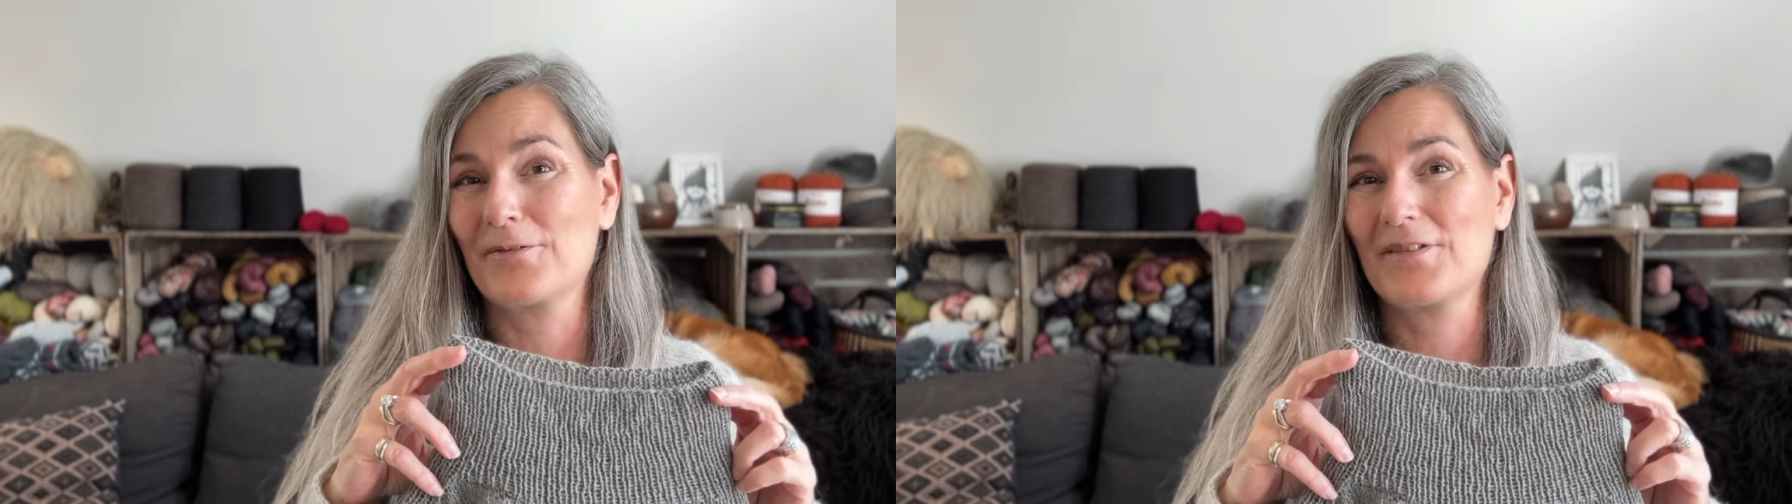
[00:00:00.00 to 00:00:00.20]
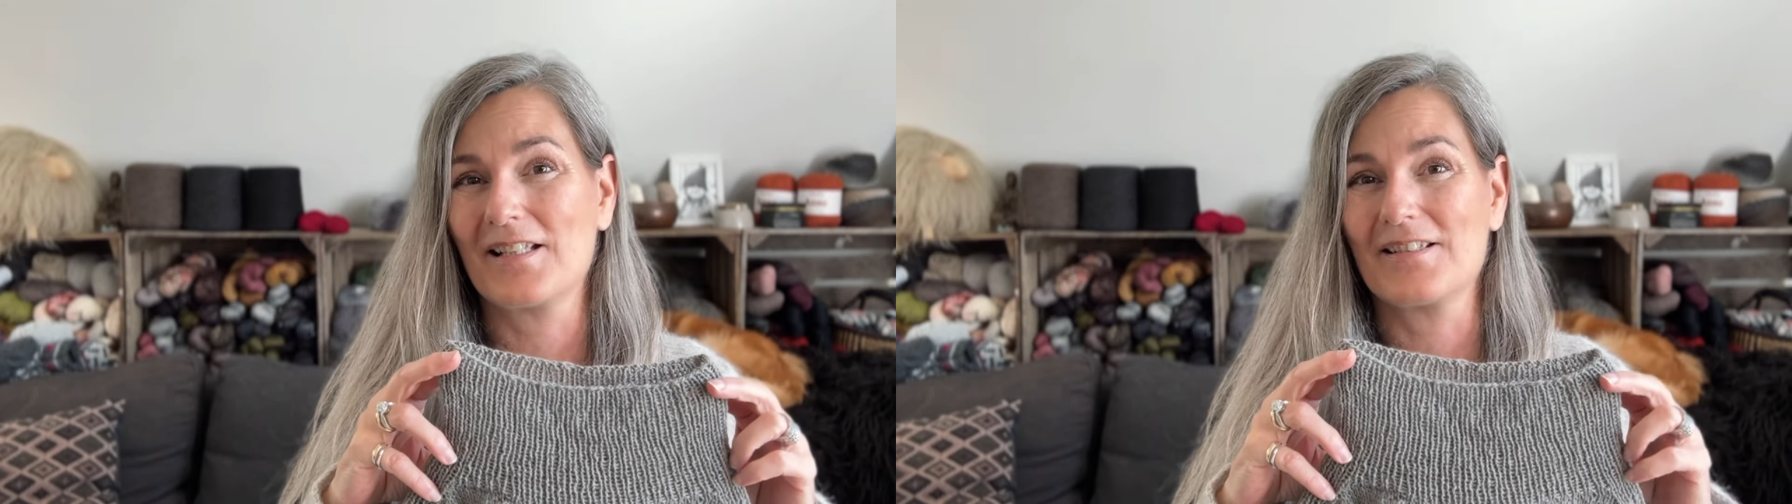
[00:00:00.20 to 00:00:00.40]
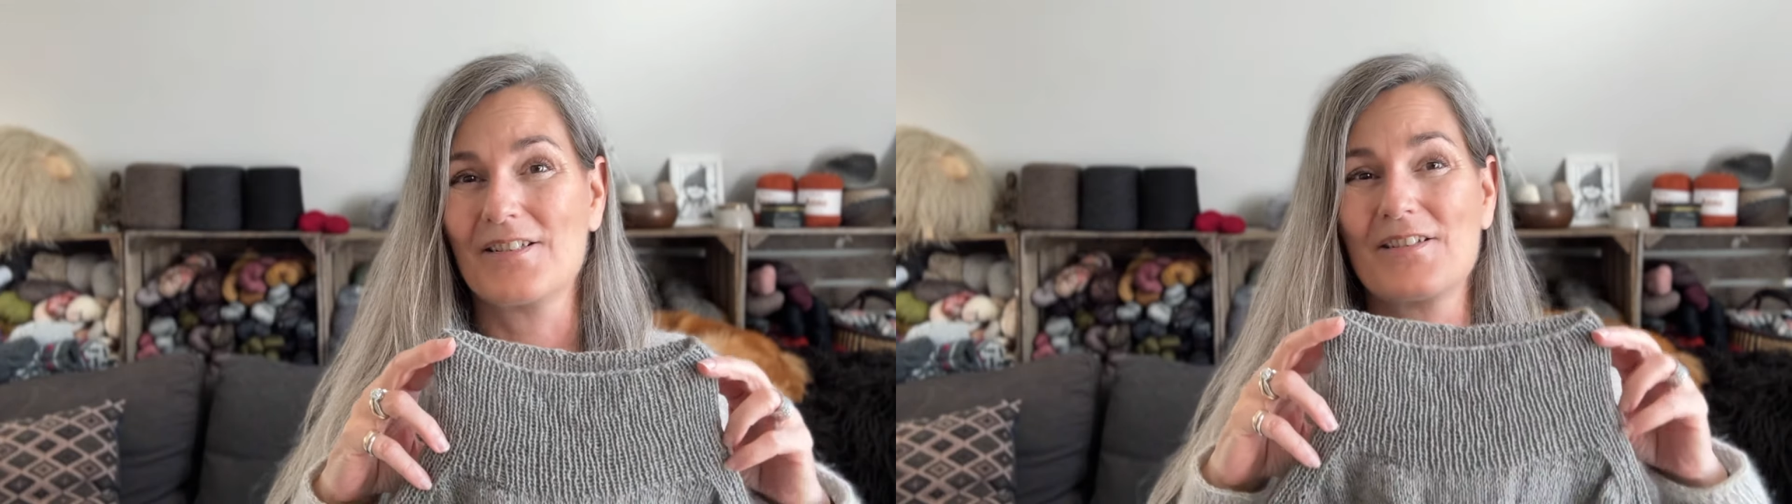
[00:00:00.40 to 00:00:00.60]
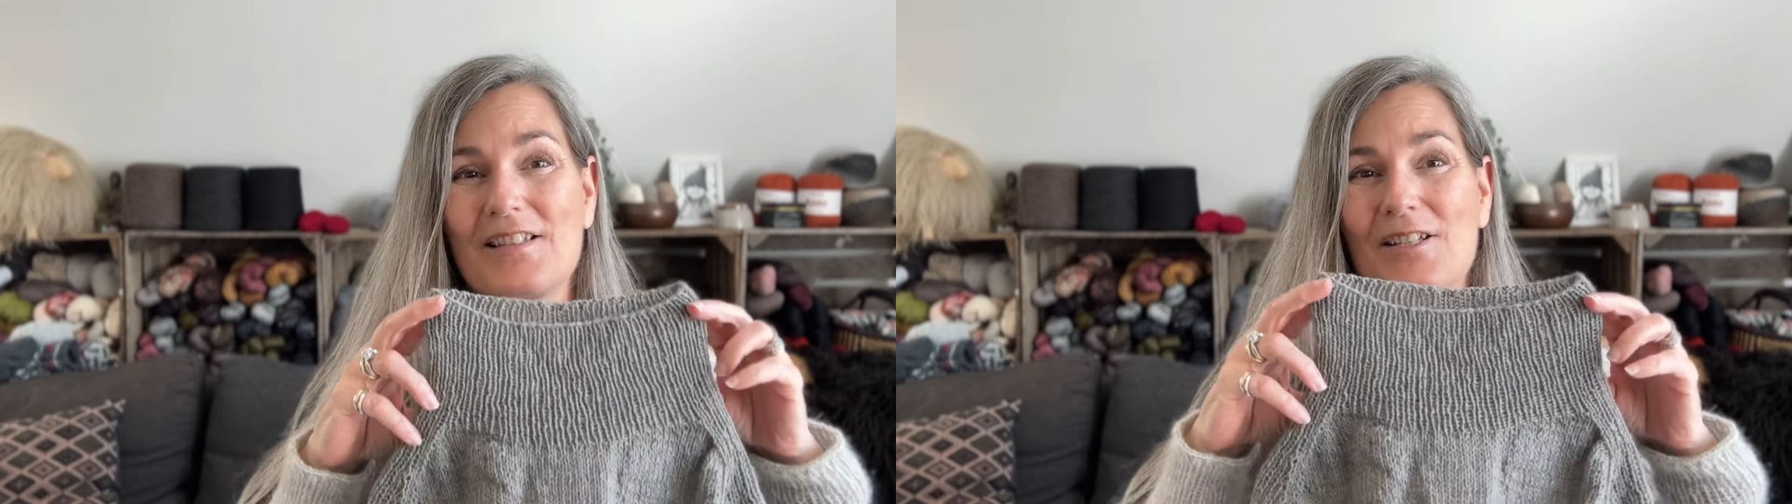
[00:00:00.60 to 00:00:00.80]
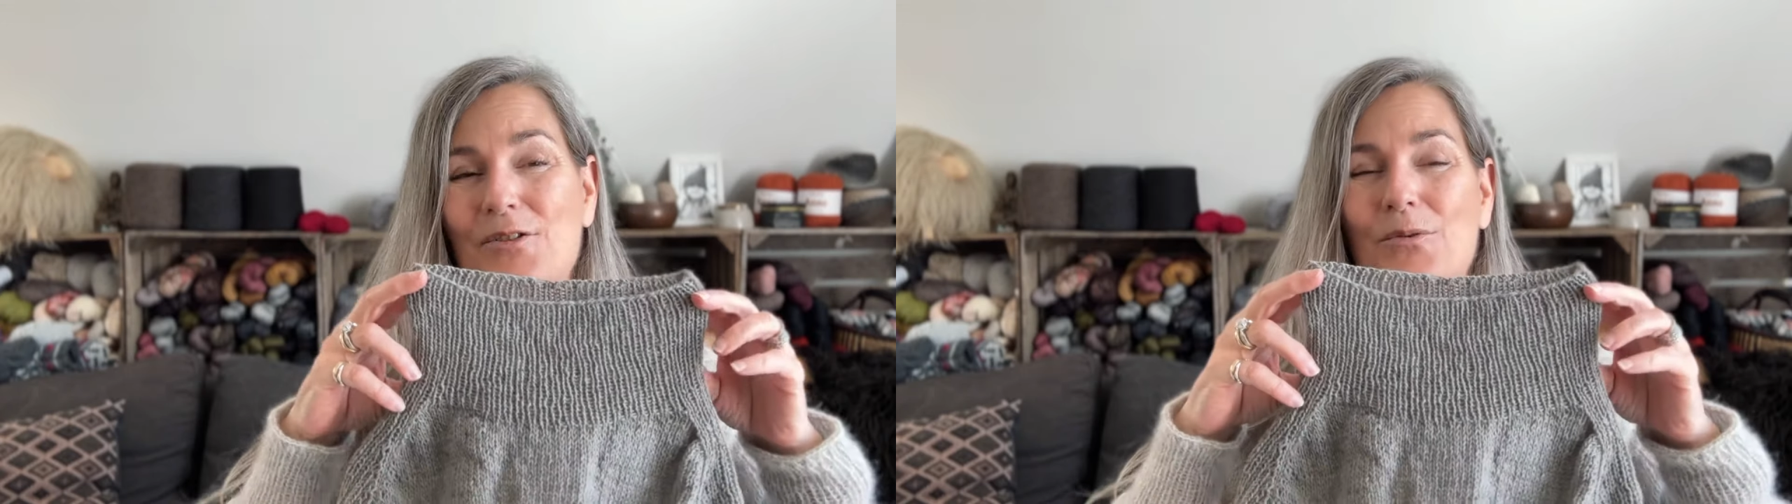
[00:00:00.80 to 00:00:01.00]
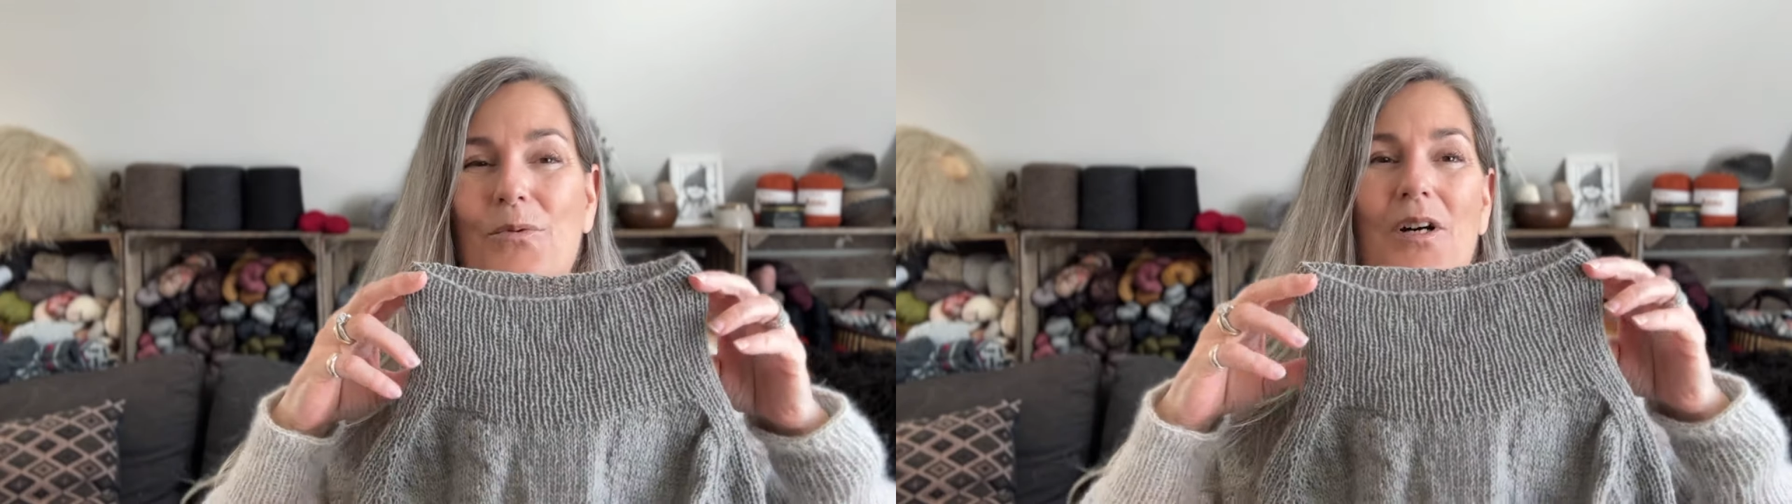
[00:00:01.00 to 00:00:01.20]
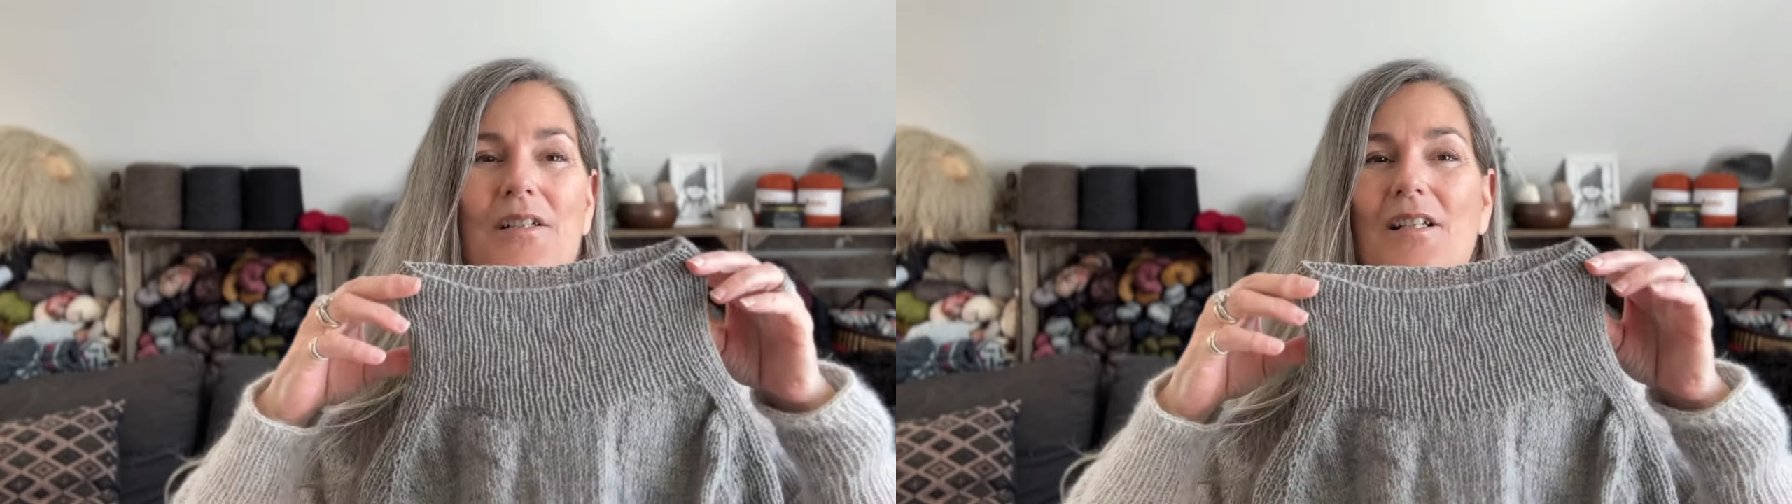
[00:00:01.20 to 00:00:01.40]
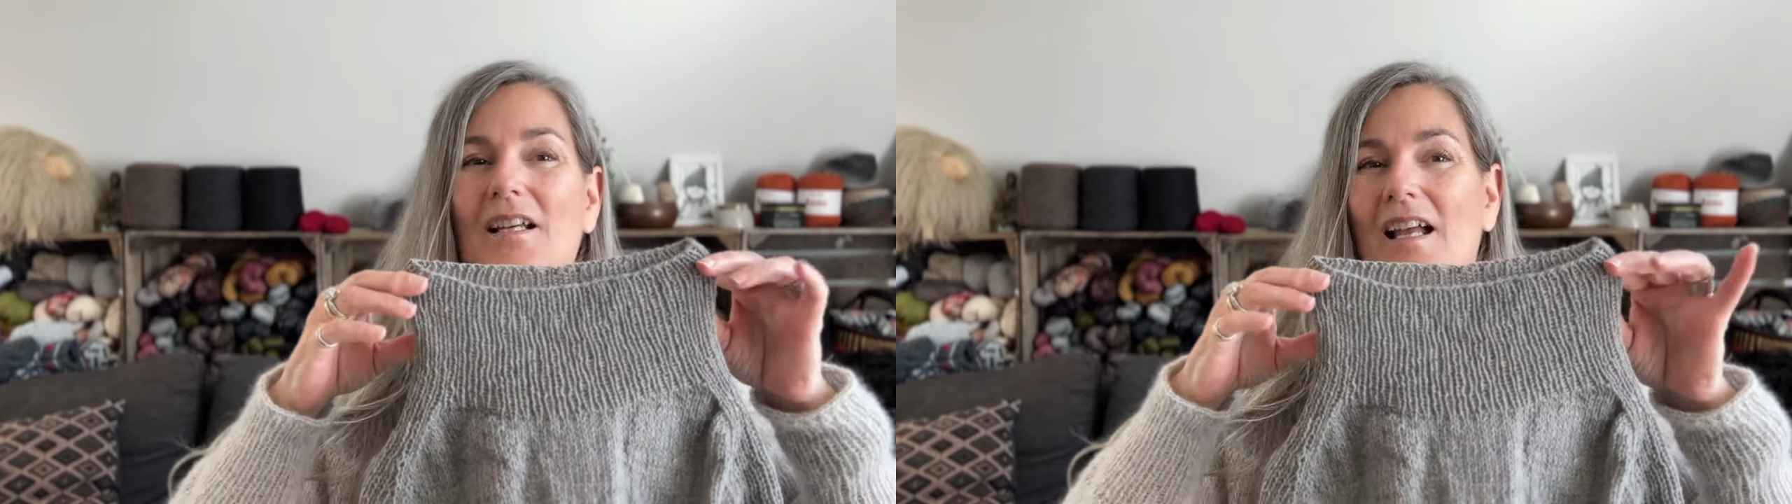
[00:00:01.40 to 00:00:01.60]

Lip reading: stitches that you want.